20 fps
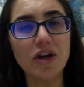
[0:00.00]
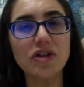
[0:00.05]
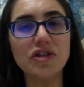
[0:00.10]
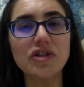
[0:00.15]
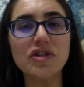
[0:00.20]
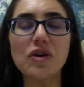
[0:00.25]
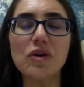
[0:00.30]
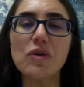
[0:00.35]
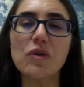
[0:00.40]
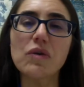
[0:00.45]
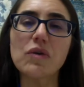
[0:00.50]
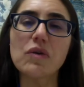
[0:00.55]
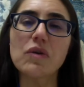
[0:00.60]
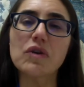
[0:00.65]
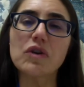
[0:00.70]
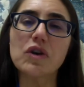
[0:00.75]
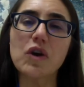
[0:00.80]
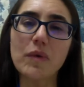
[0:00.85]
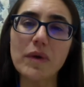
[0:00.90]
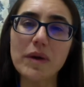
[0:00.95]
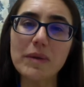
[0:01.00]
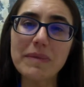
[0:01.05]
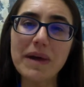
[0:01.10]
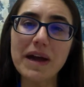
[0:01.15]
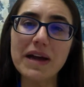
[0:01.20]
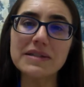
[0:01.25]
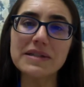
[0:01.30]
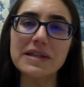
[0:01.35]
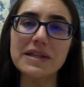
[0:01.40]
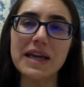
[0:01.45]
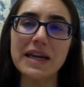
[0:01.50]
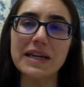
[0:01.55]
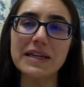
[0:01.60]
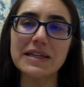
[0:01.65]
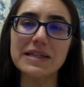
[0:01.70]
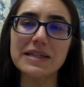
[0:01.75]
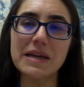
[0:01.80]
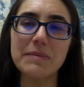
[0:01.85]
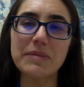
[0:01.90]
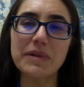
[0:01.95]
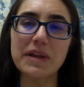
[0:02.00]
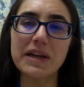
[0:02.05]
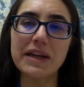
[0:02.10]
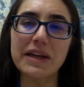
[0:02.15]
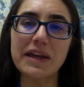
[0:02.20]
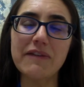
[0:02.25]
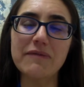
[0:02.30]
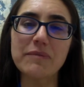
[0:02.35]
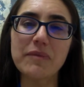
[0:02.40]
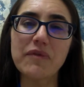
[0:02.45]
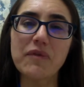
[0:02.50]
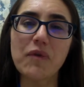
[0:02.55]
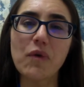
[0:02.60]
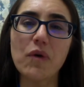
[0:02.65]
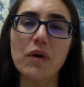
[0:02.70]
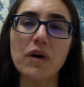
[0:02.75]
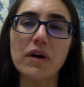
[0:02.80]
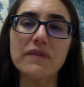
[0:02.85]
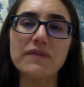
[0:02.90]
So going back to that example I gave before,